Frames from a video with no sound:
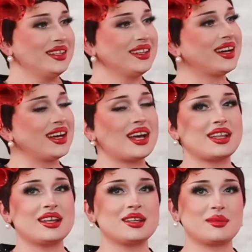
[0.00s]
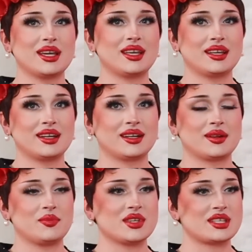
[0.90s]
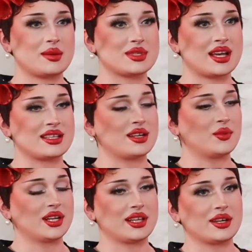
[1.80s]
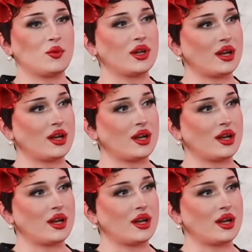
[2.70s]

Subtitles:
Yeah, I didn't make it the same size. I didn't want to like one